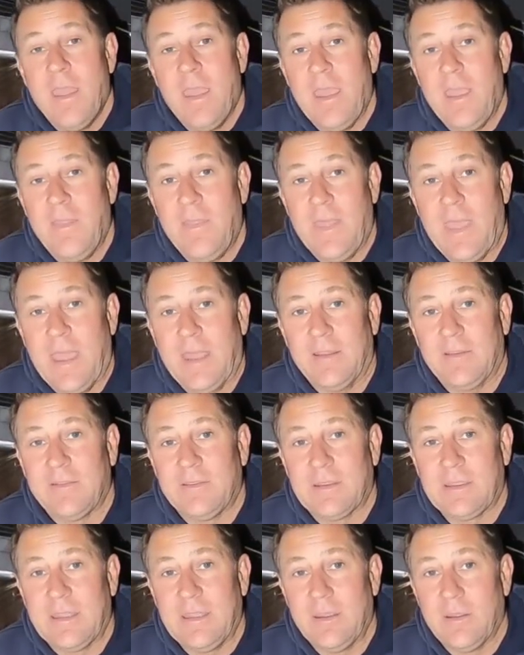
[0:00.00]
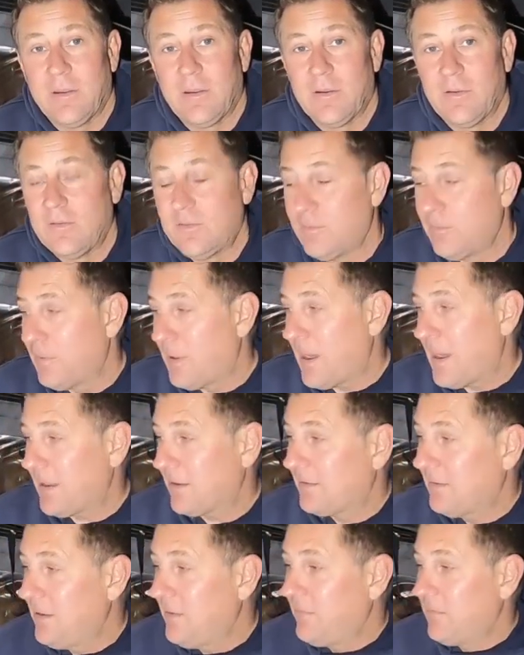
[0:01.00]
and that secures the
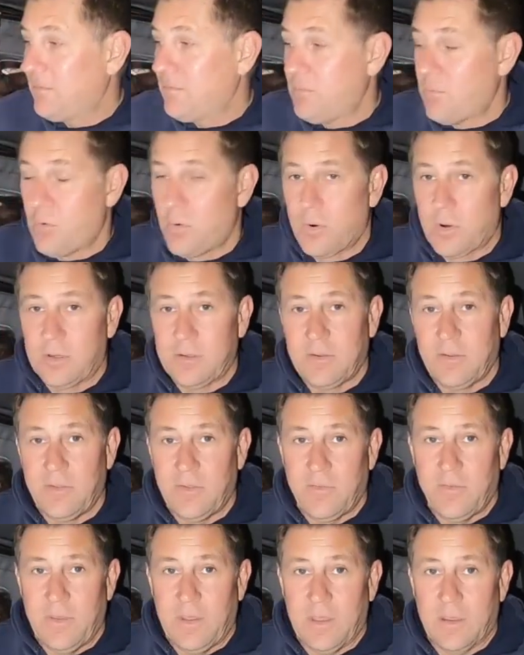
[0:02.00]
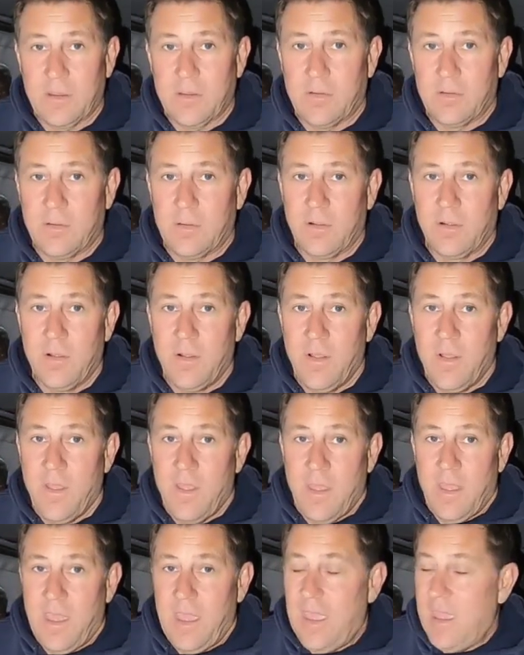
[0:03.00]
box even more to the vehicle,
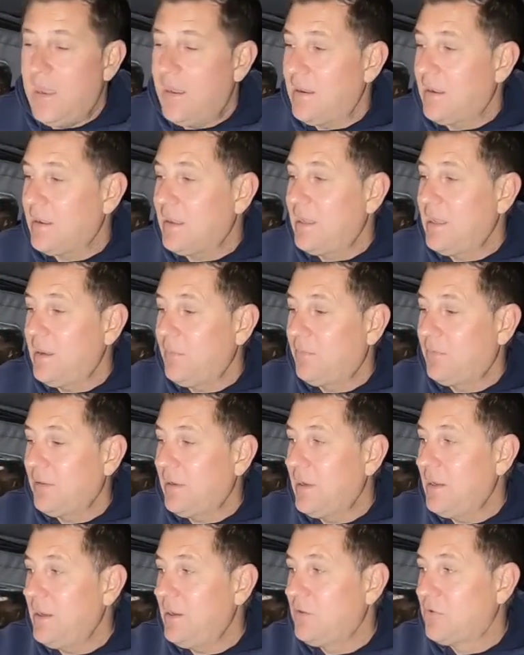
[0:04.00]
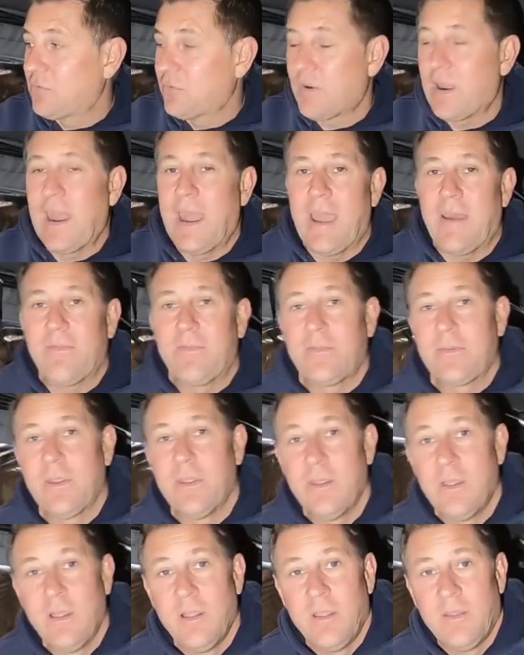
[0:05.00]
and it keeps any draft
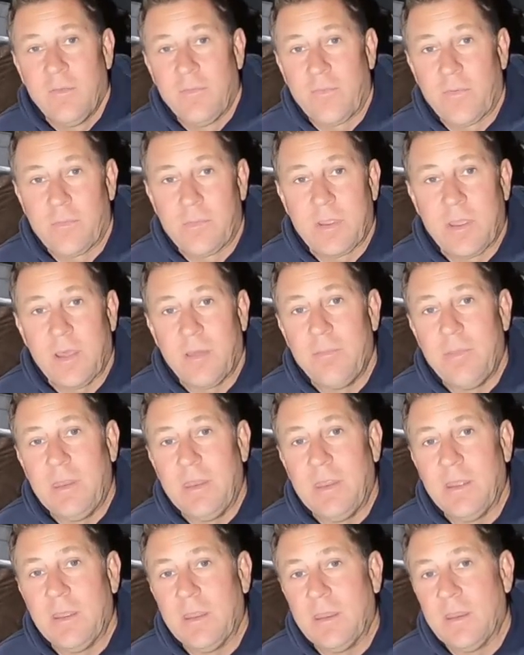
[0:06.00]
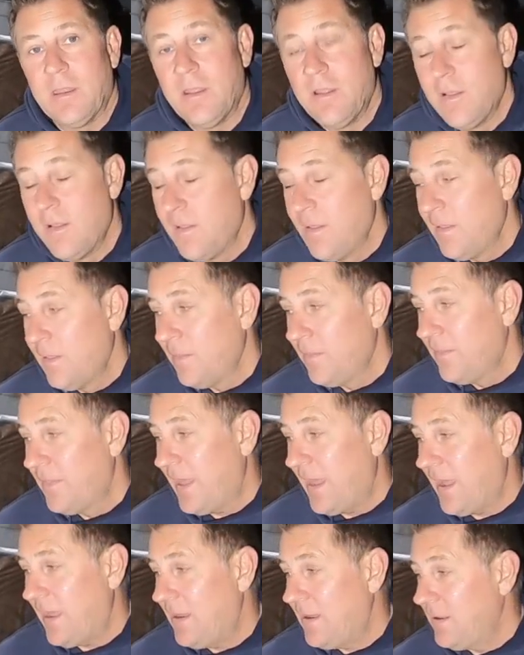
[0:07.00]
from coming in.
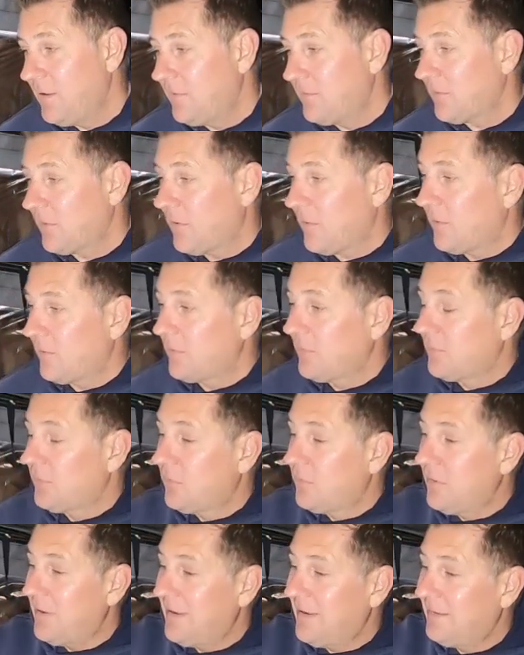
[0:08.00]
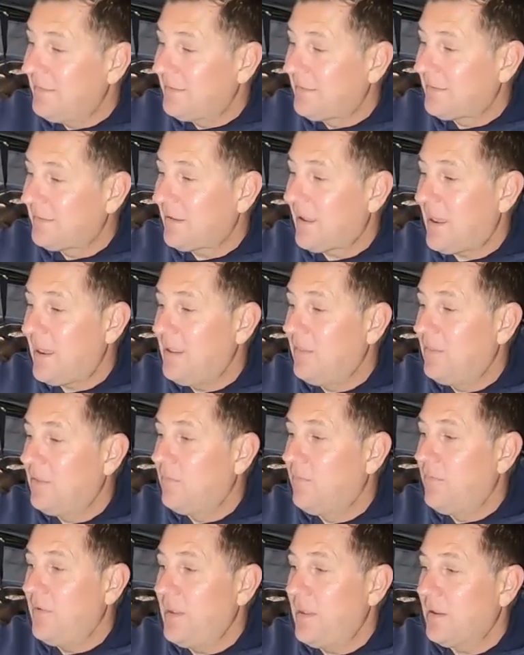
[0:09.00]
That is also inside
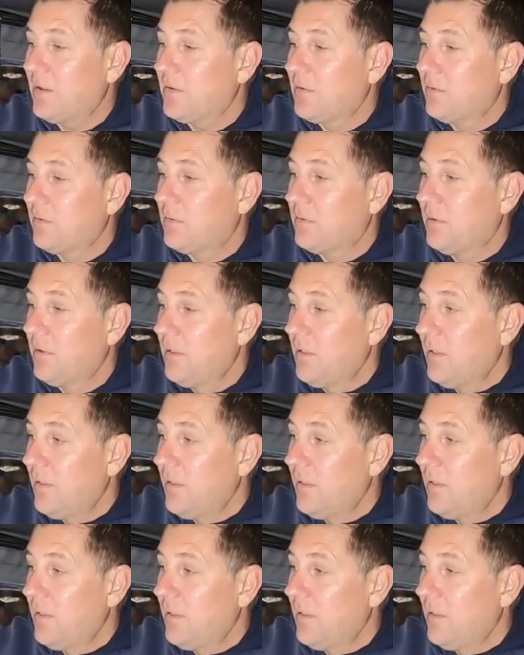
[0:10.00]
the vehicle